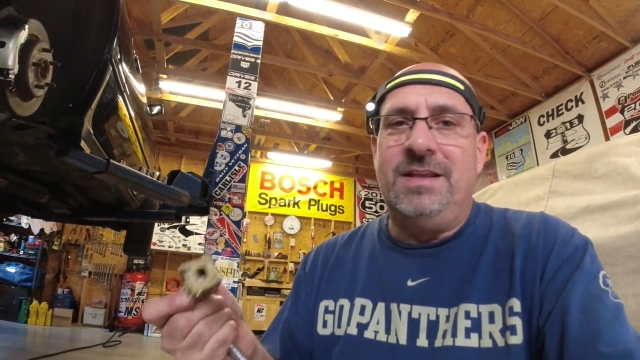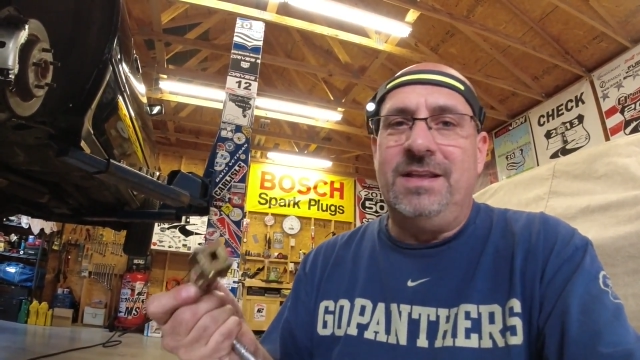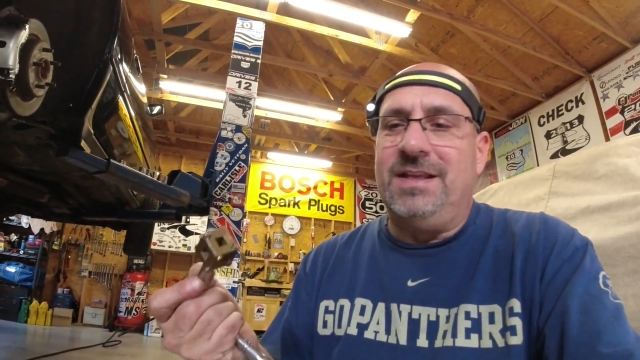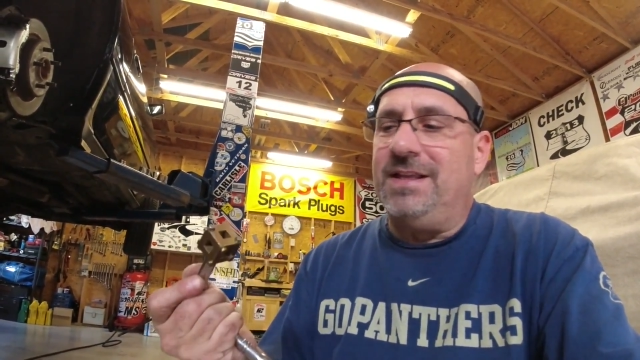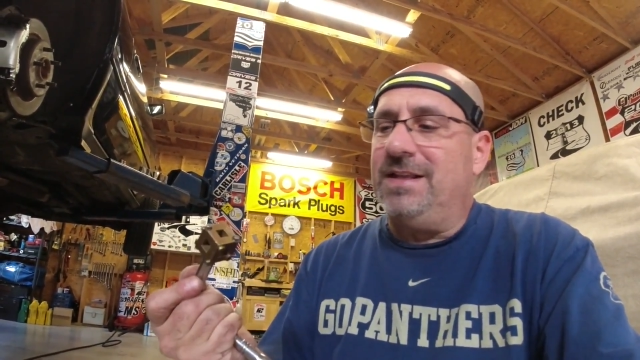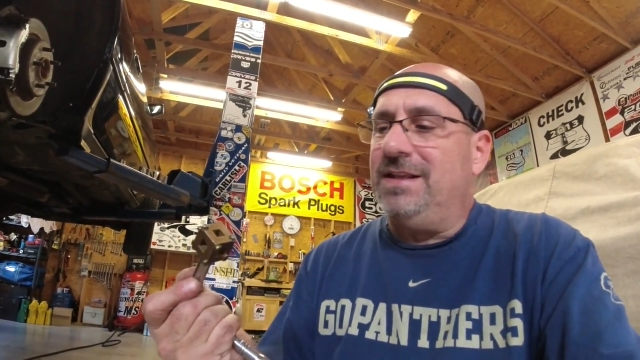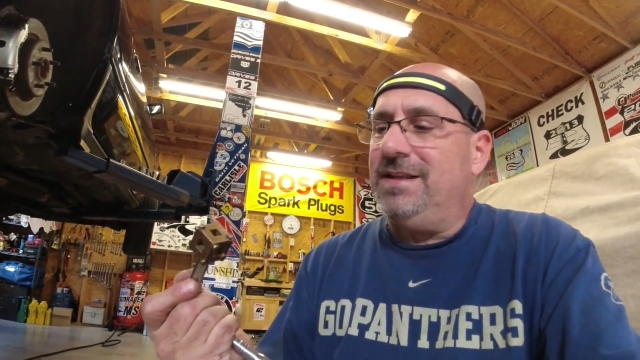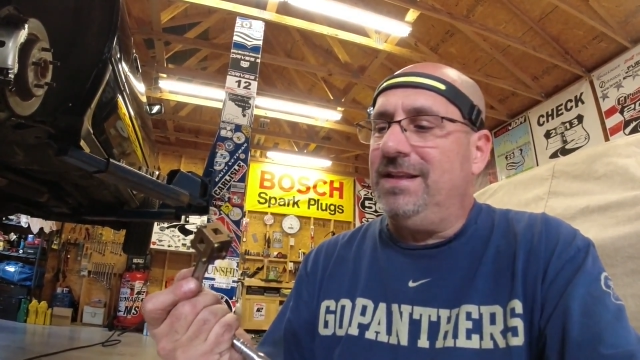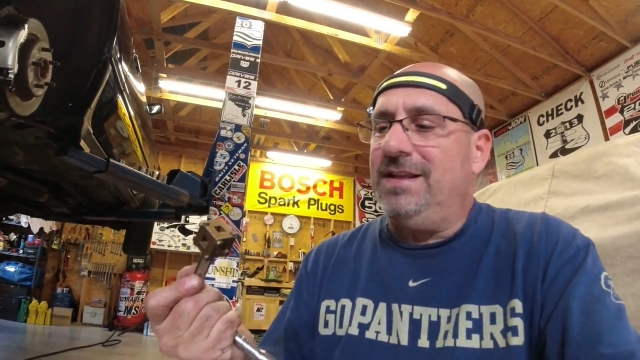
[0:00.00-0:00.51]

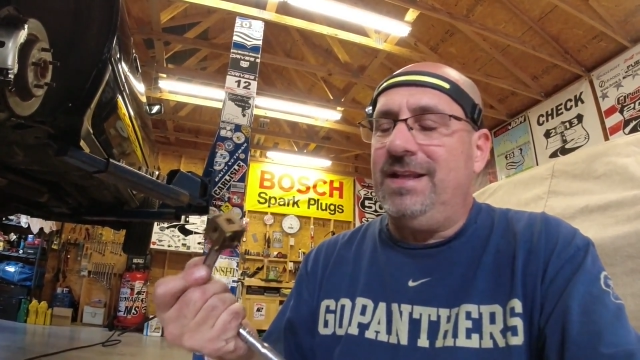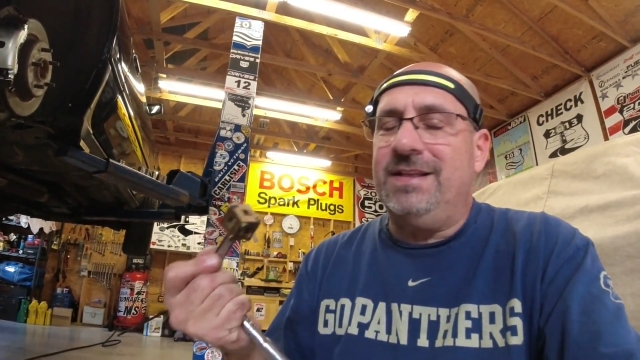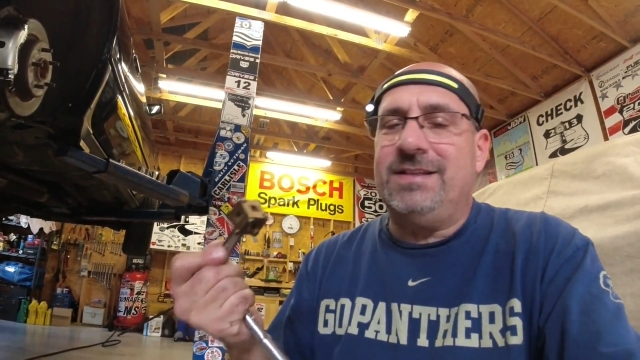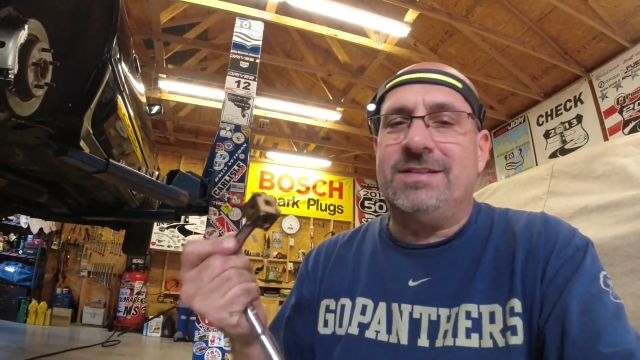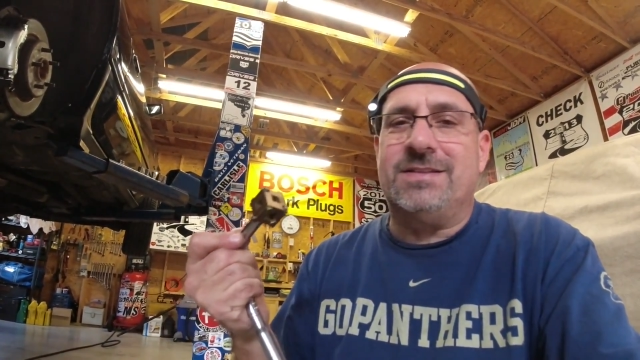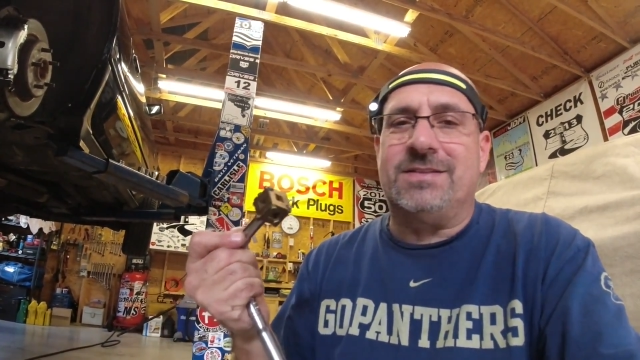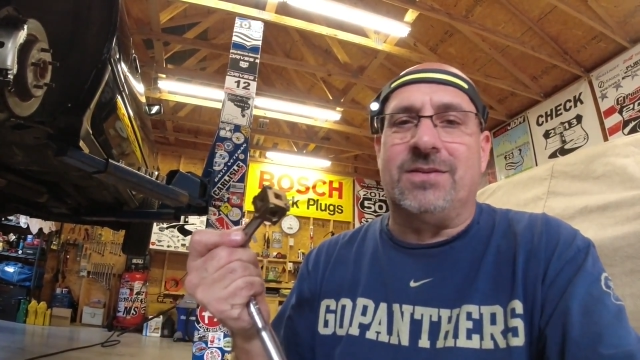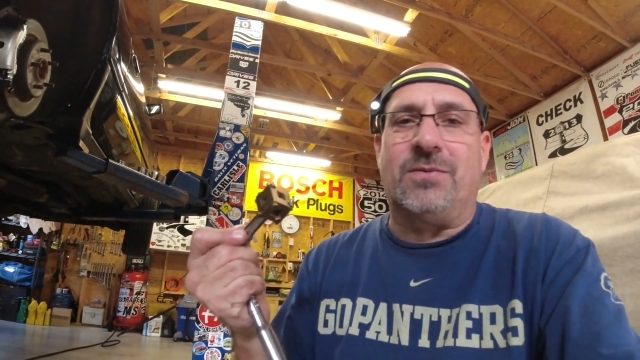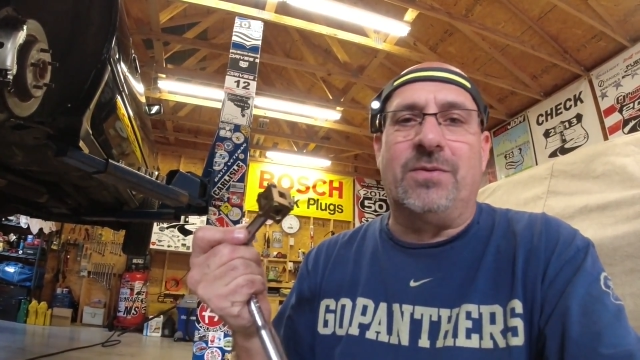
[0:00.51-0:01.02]
and
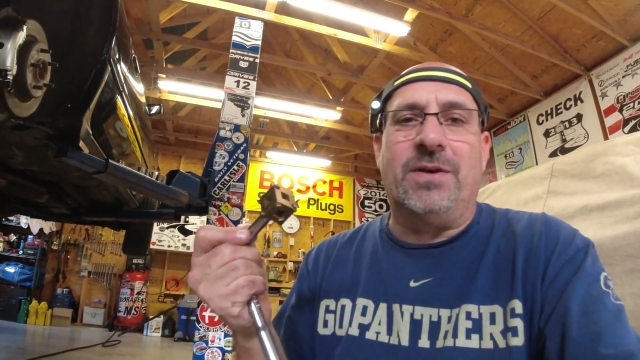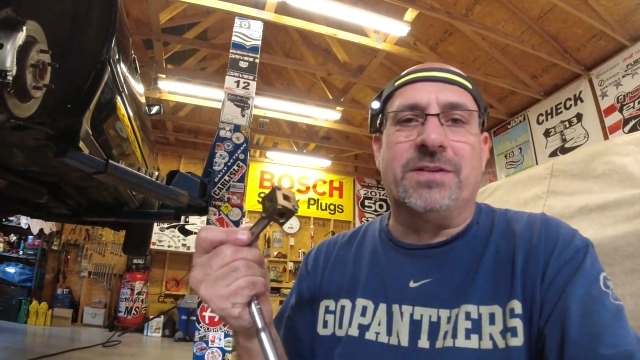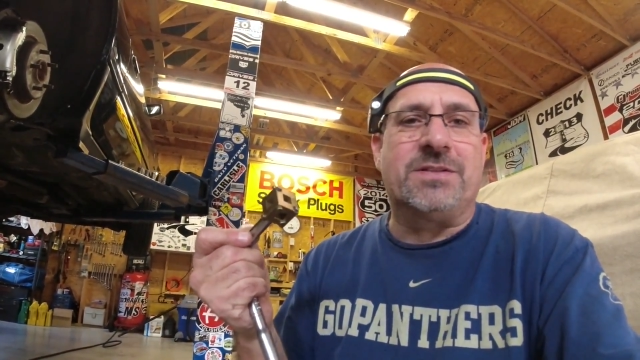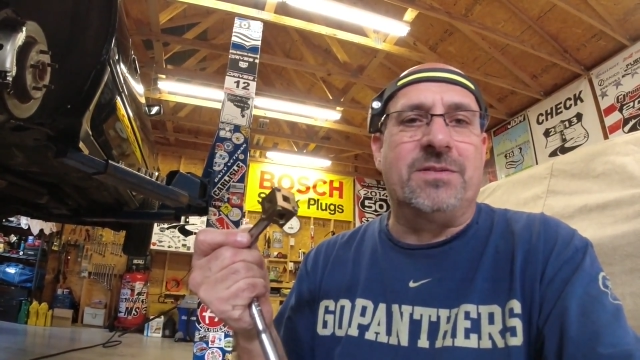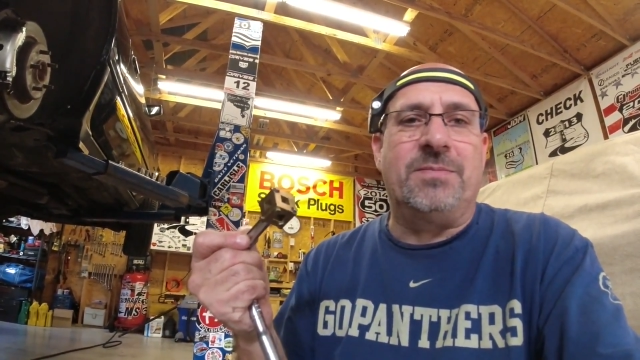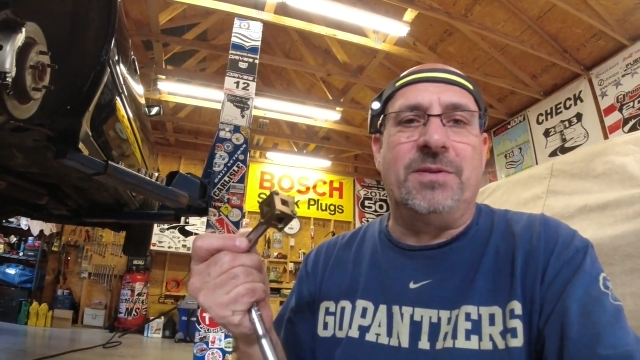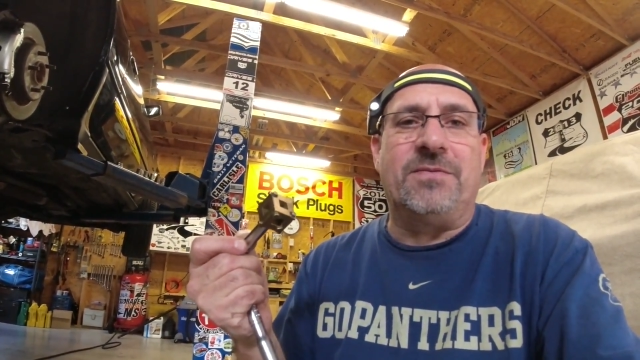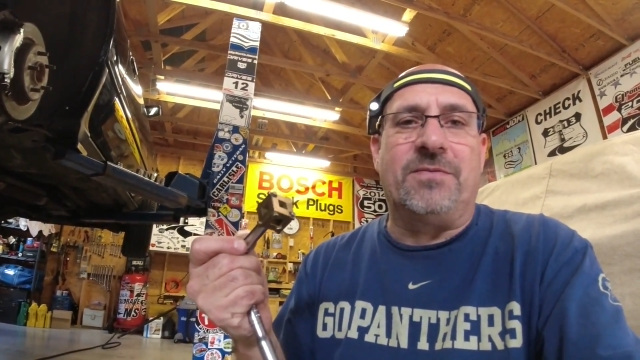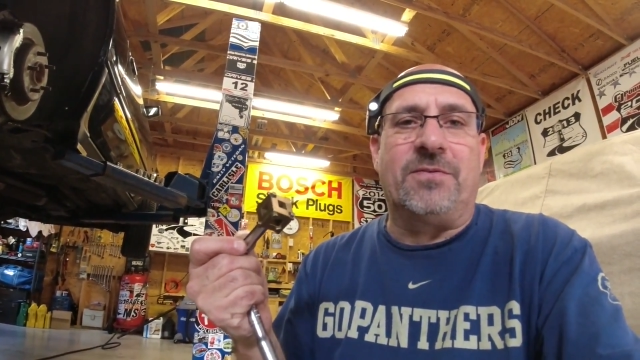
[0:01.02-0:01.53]
that's just a
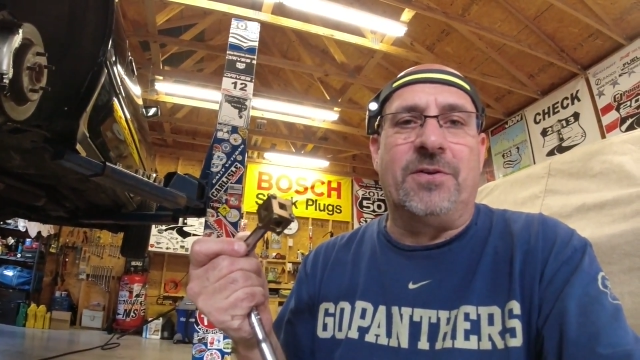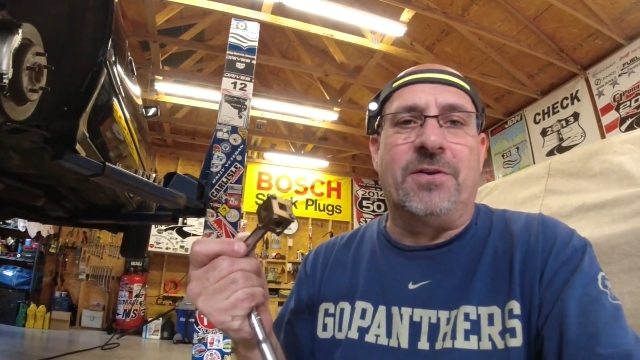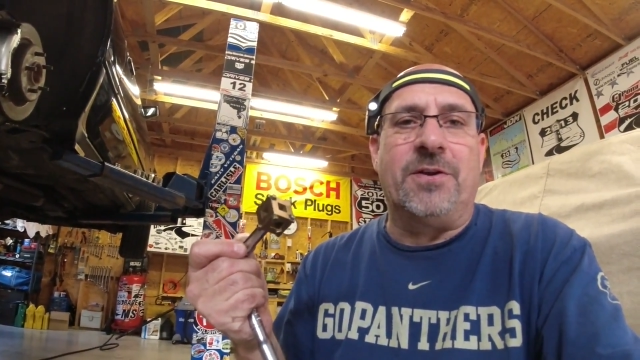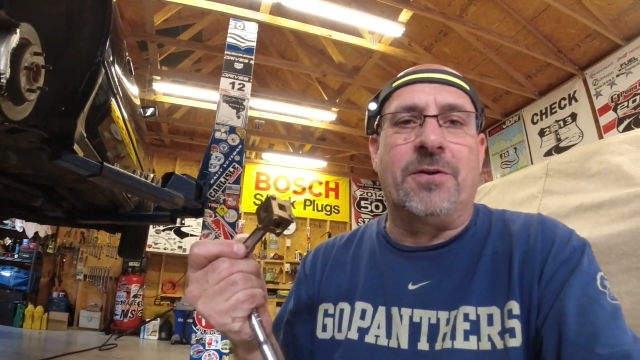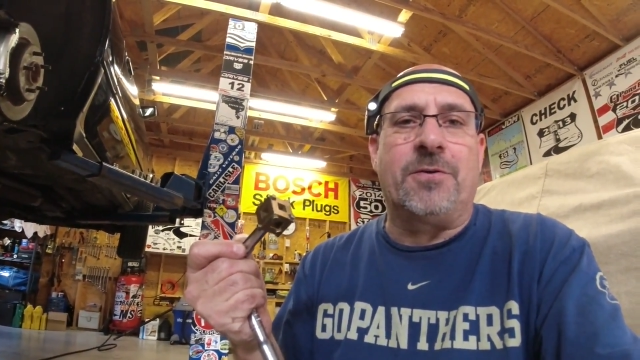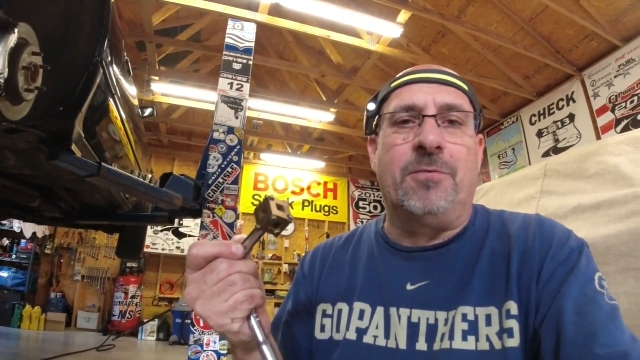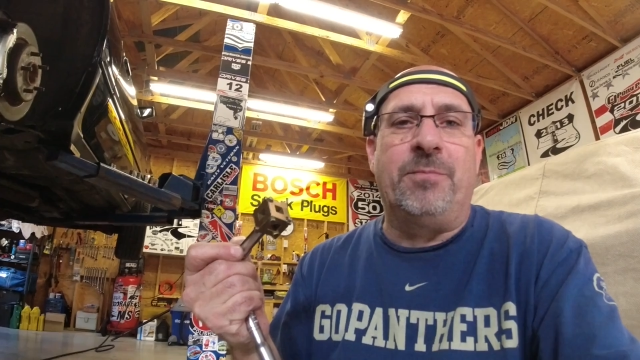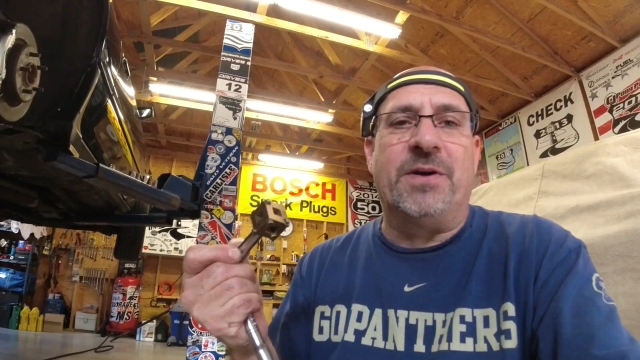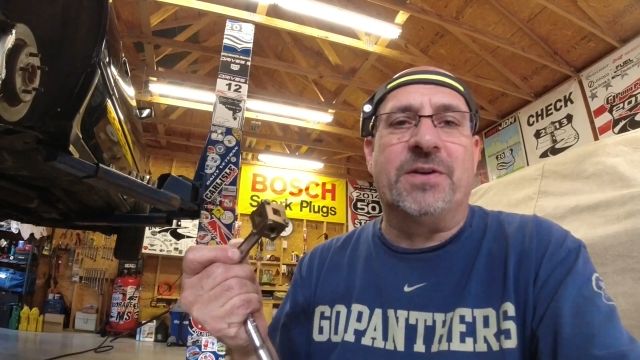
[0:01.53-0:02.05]
recipe for a
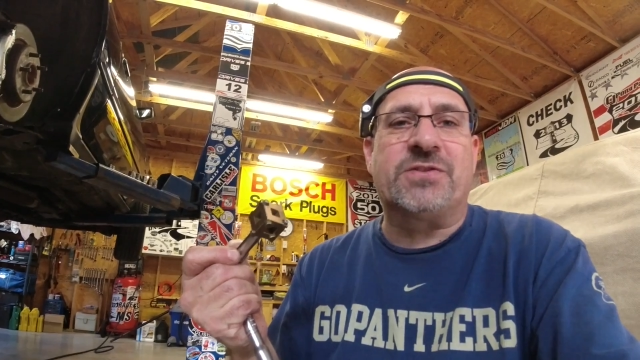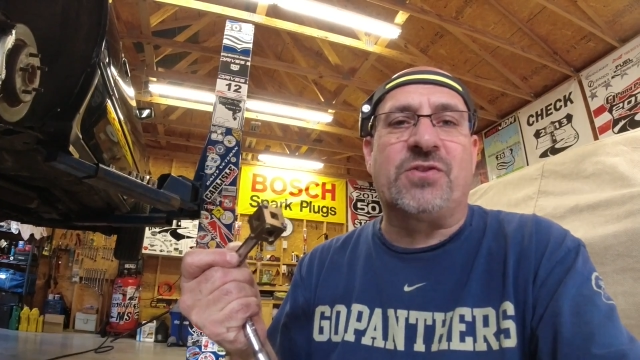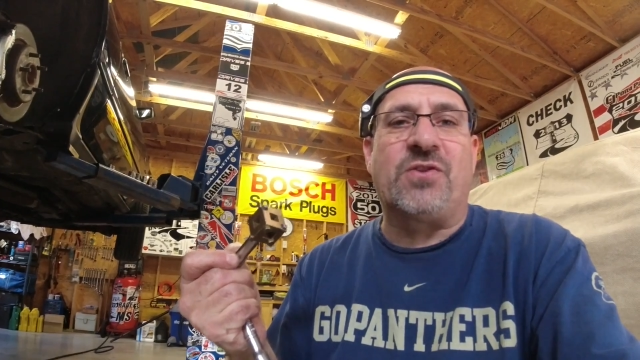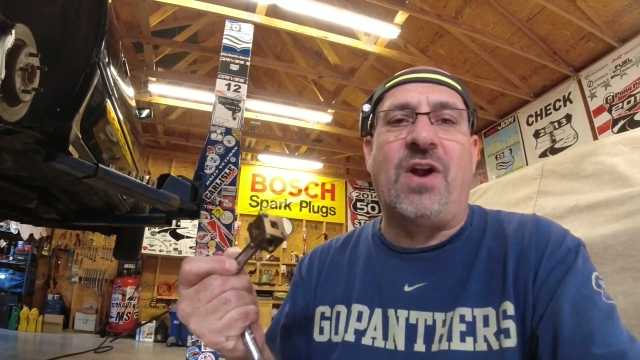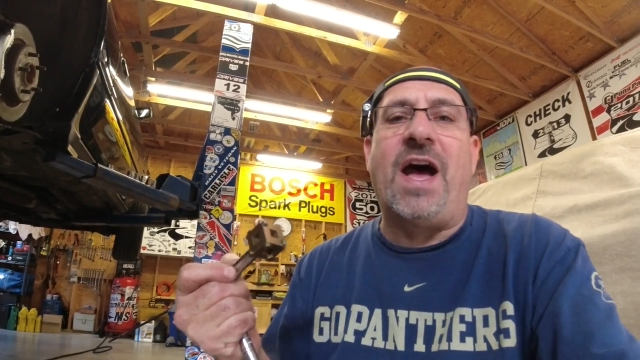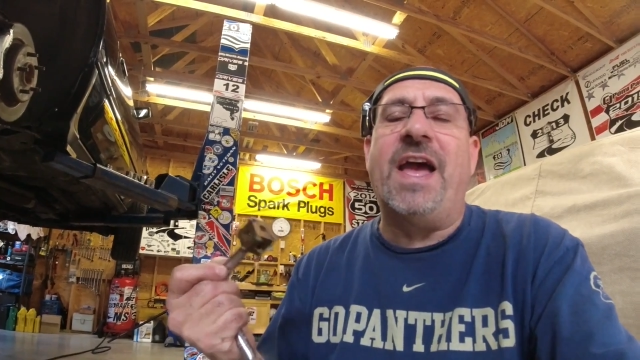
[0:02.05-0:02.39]
knuckle buster.